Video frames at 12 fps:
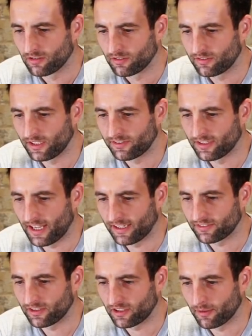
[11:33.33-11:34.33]
Decent
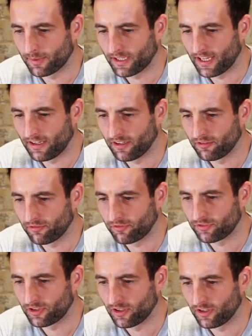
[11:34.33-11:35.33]
exit coming out
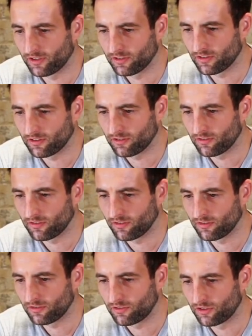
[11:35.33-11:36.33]
of turn
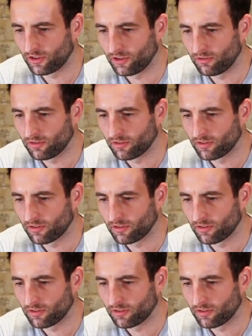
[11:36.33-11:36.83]
2.